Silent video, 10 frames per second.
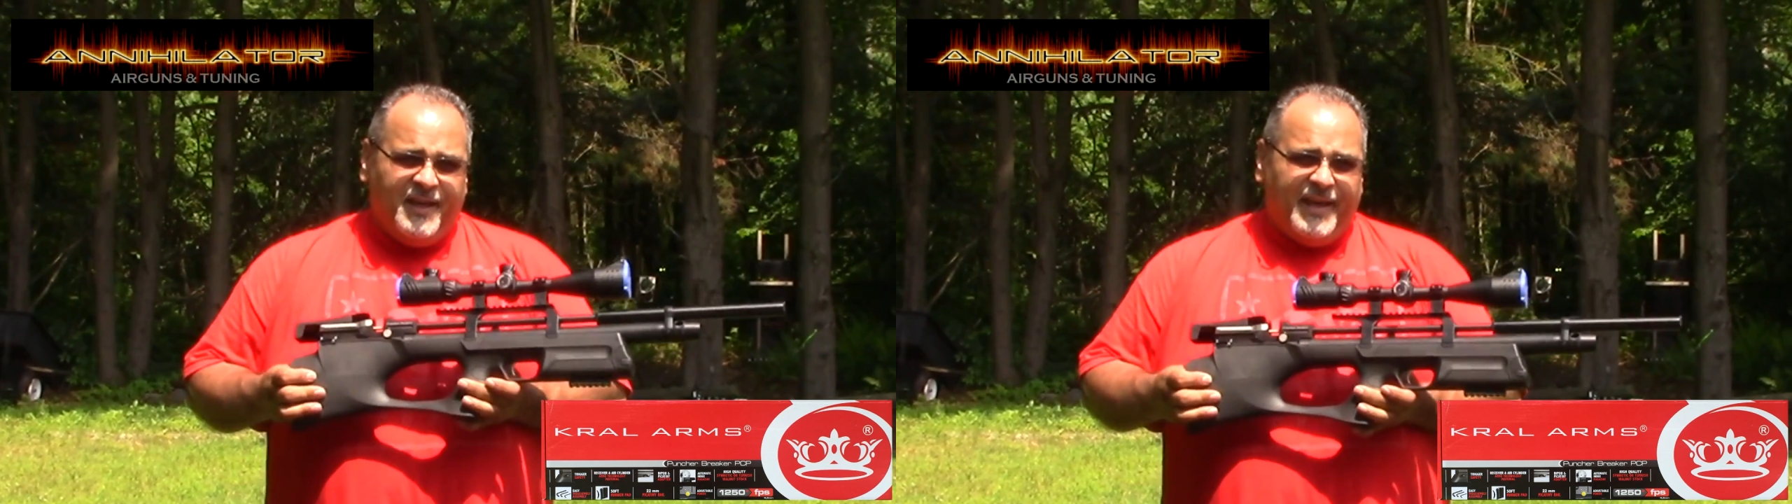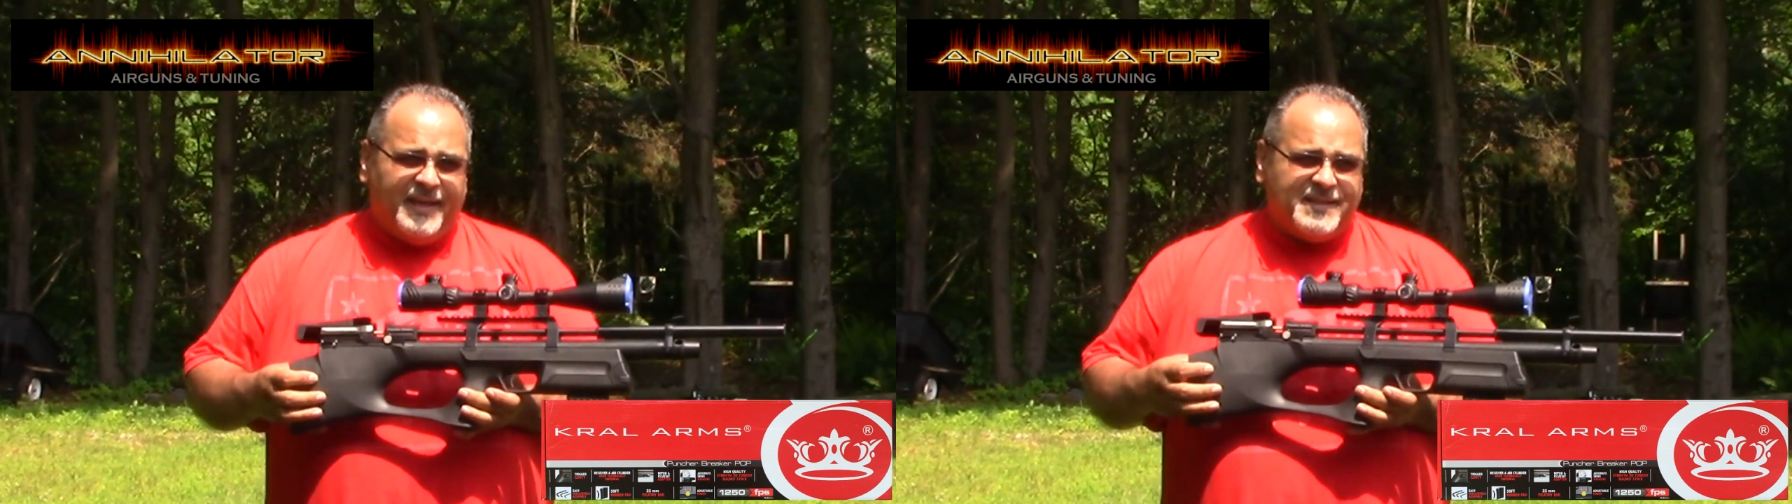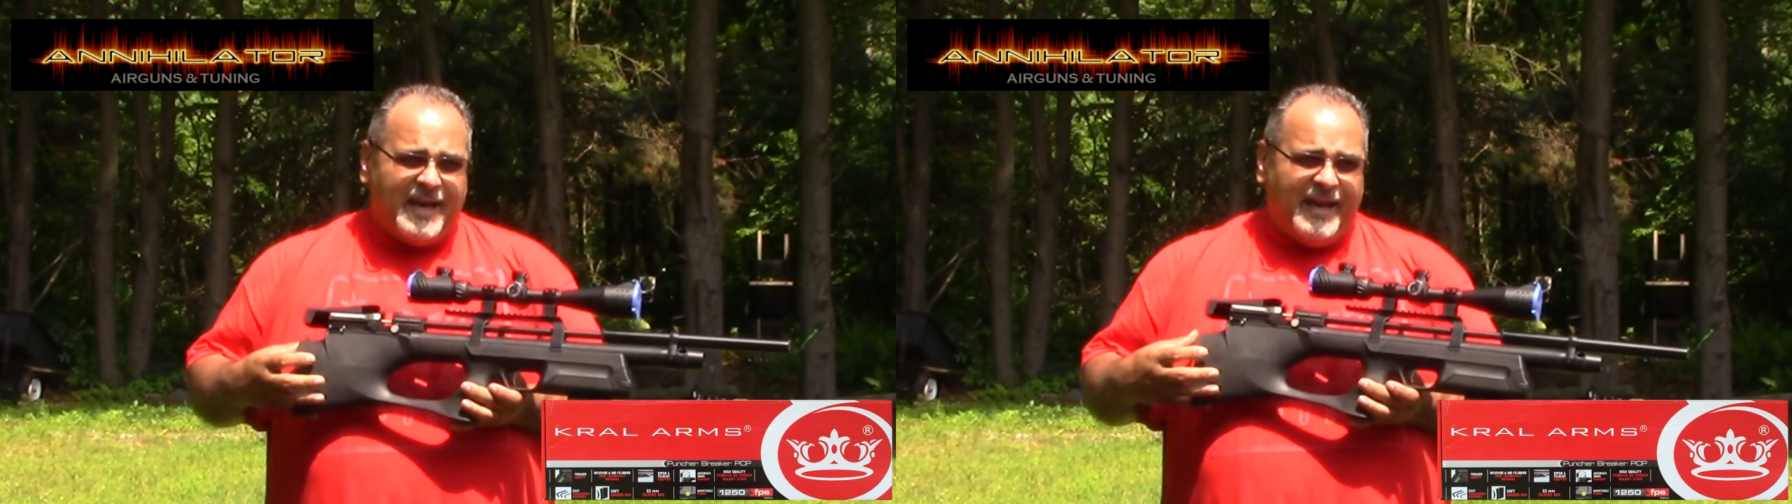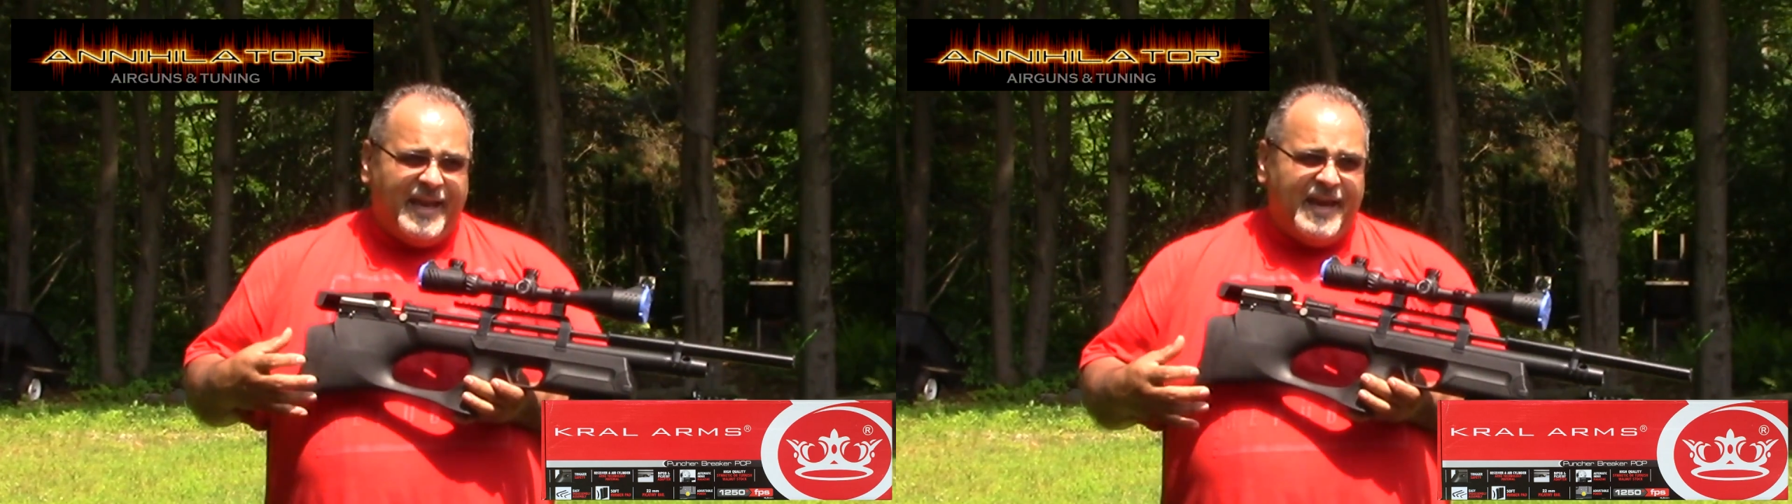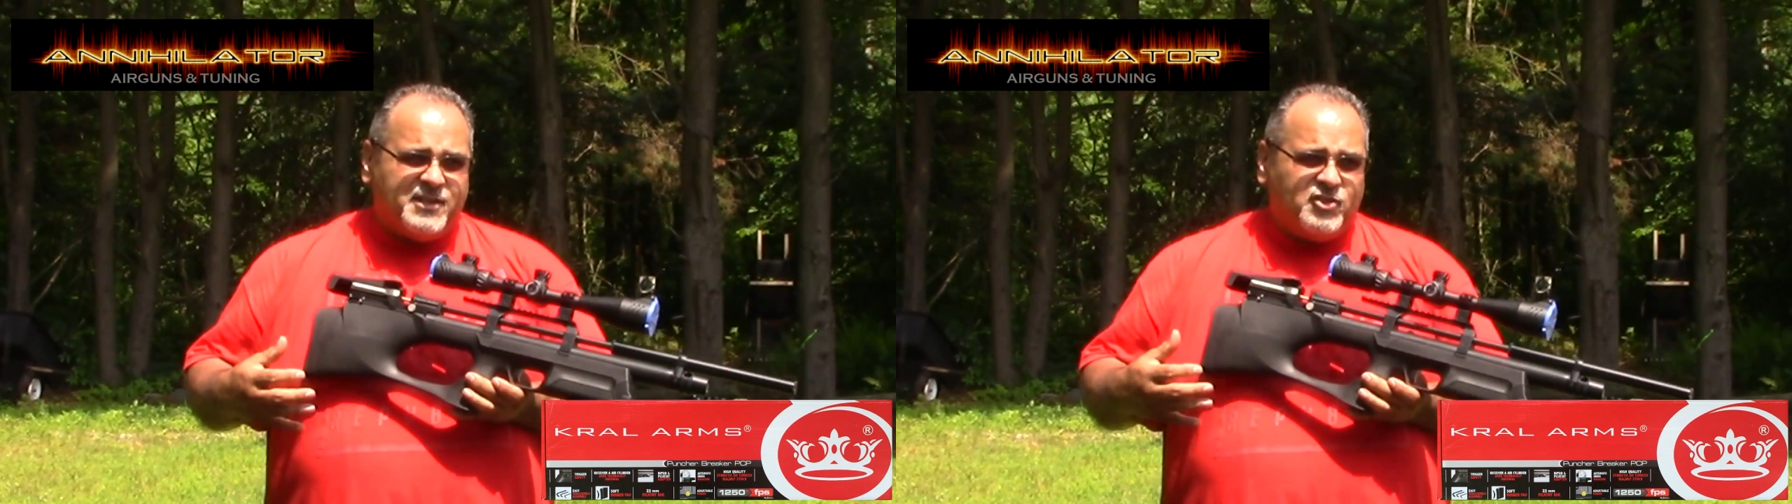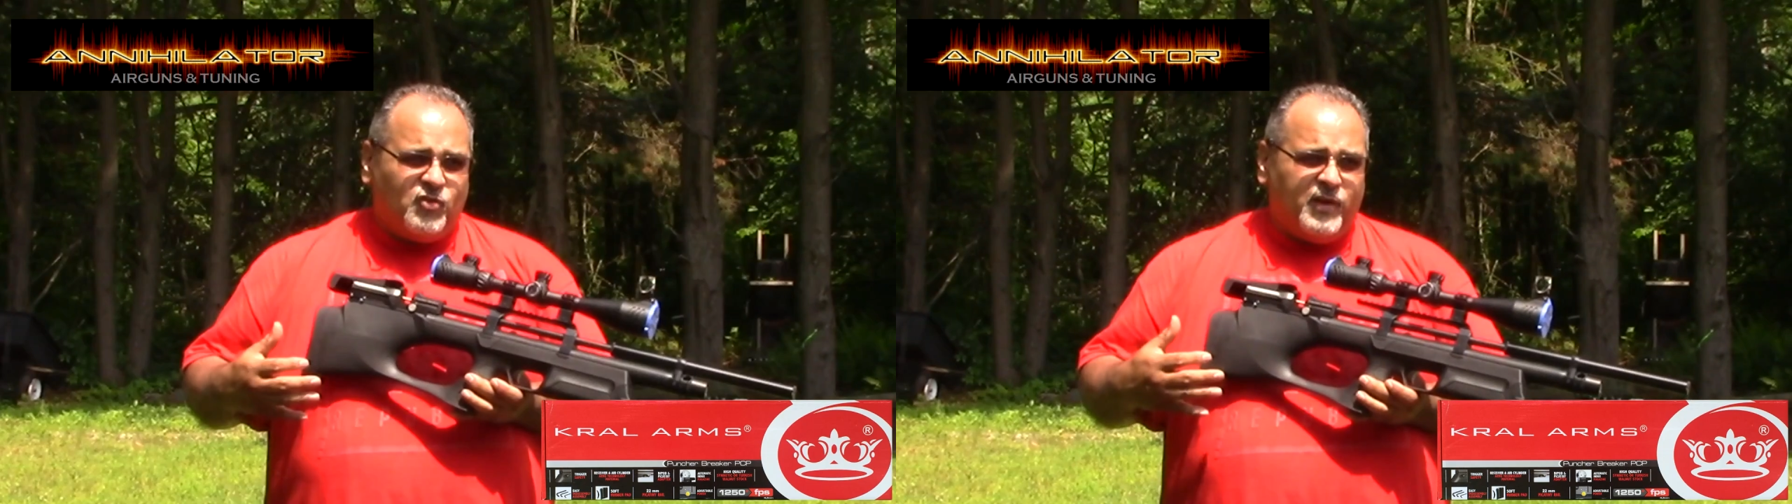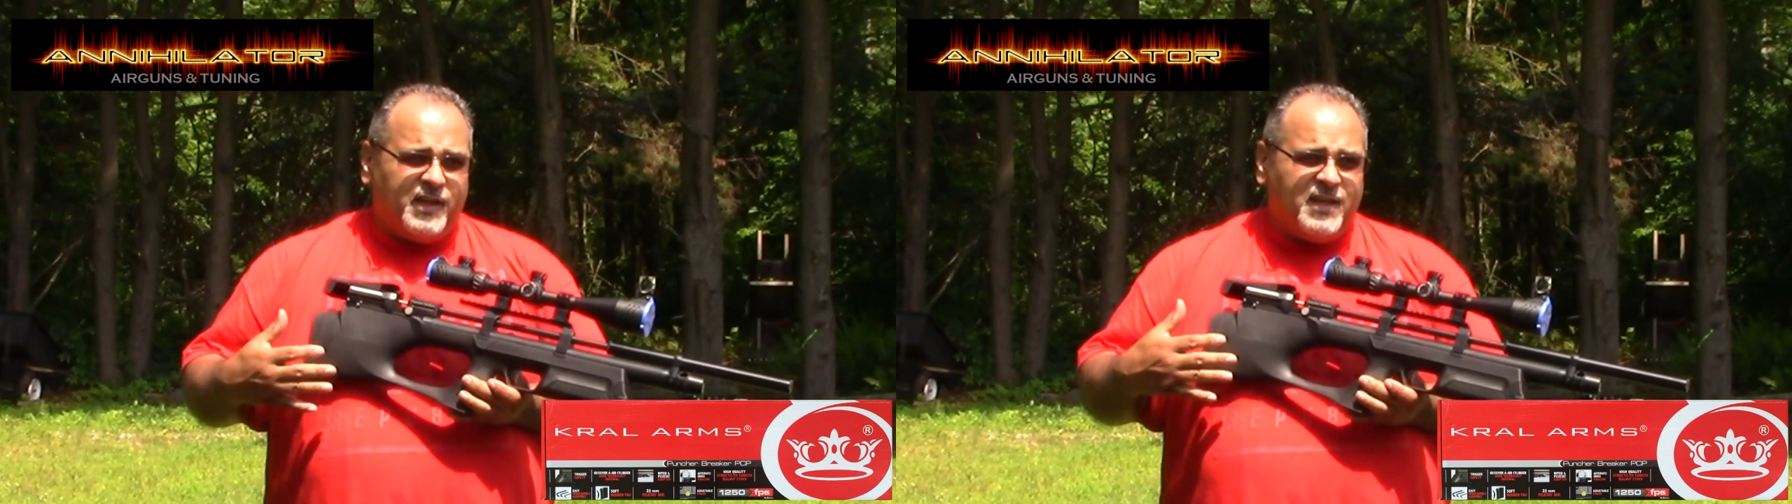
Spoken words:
And I asked Troy